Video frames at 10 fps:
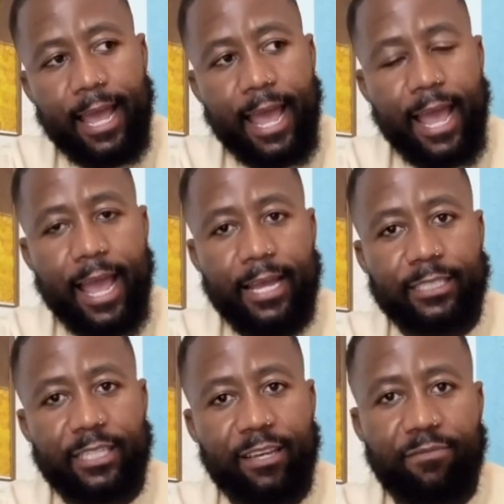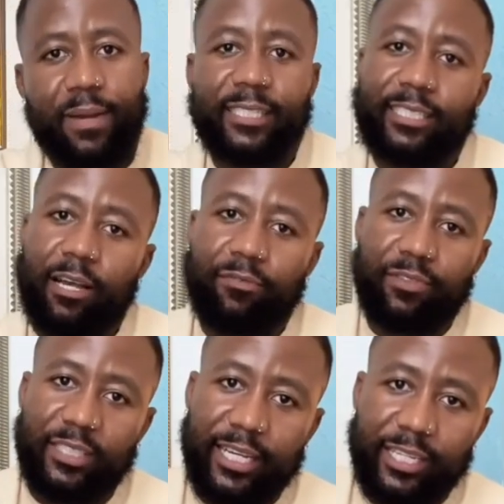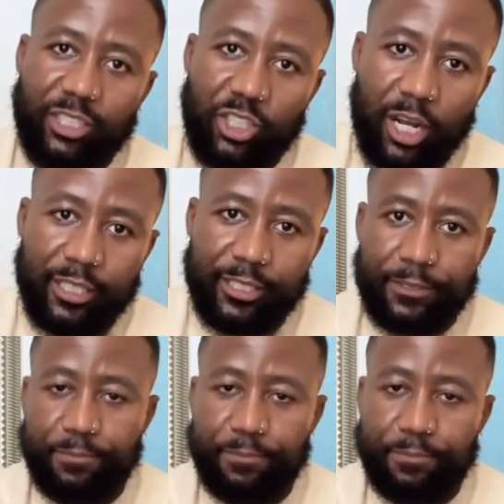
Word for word: and give myself a second chance.